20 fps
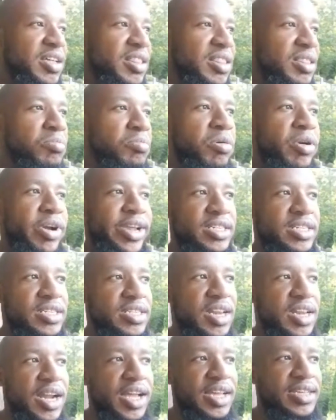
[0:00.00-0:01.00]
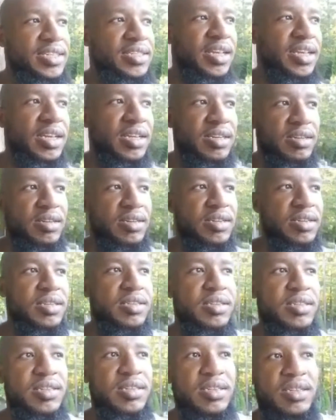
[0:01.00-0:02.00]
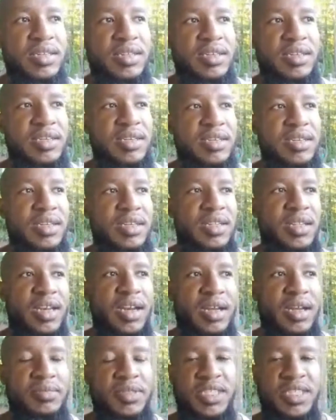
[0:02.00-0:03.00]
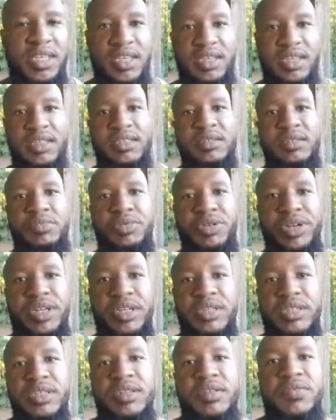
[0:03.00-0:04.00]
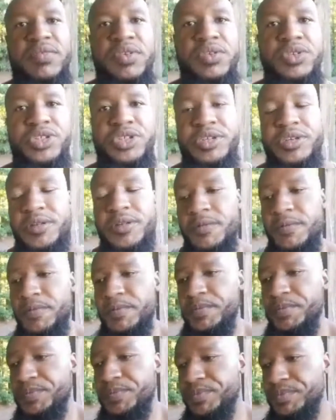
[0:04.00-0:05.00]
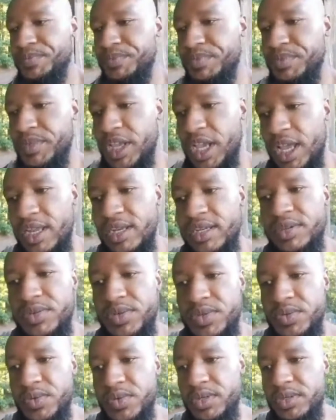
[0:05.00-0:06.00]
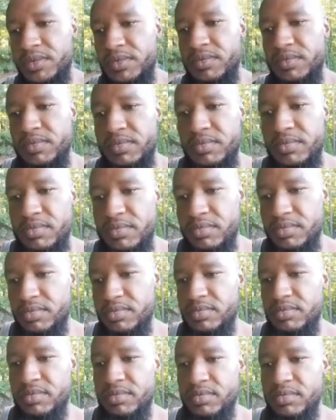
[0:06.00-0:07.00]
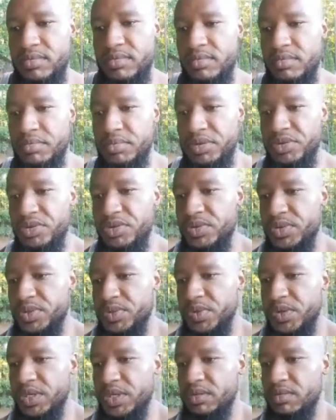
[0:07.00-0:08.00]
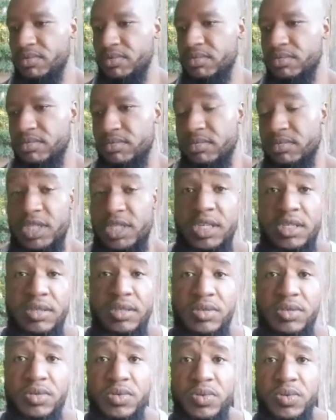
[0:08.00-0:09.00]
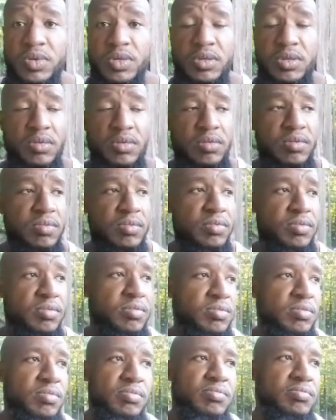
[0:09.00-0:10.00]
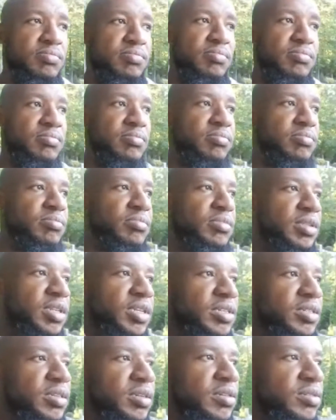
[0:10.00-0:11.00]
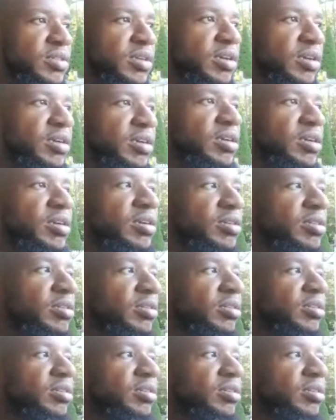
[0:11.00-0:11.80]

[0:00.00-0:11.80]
the branch that I stand on and that I'm seeking to breed into the future. Gandhi was one. Buddha was one. Jesus was one. The list goes on and on.